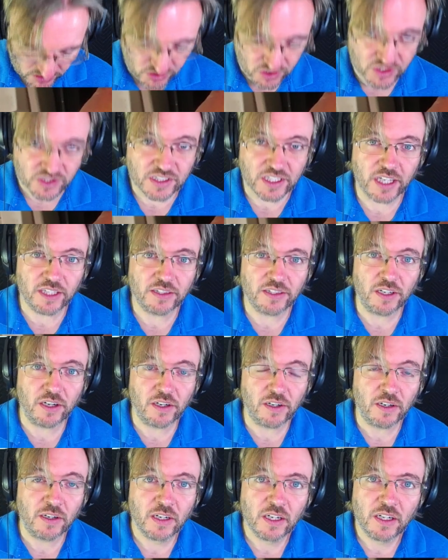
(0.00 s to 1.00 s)
just get
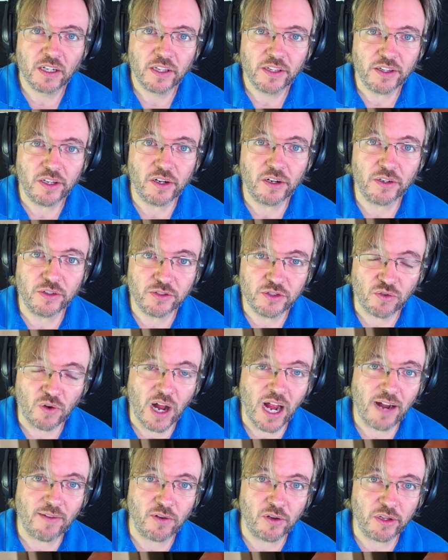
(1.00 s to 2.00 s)
their their
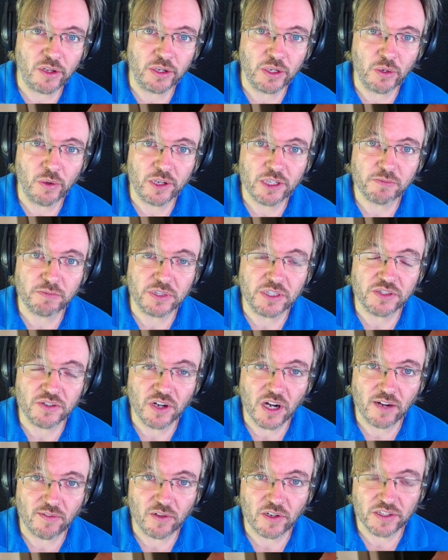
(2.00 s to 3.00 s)
driver, their USB
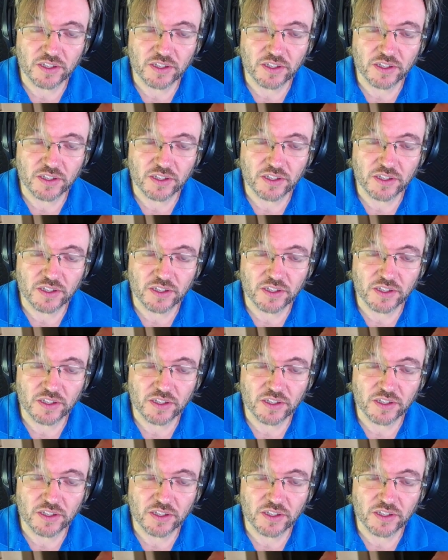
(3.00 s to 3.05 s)
driver at